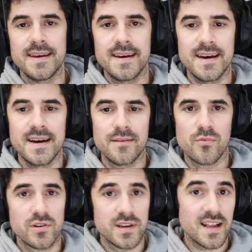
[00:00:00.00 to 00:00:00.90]

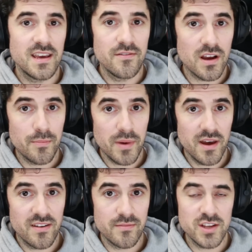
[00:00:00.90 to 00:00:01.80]
or not giving up
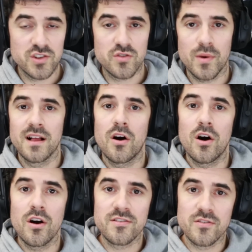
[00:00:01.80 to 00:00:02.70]
as much, while
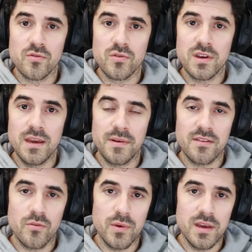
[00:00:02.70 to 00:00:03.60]
also
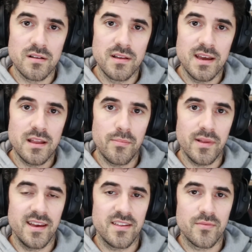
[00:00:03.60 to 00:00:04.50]
keeping the wheel in a
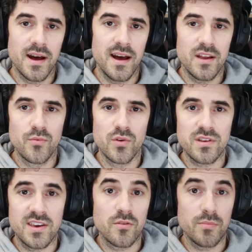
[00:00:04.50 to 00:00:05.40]
place where it
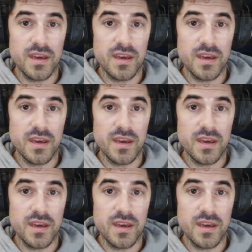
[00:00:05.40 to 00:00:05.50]
wouldn't kill me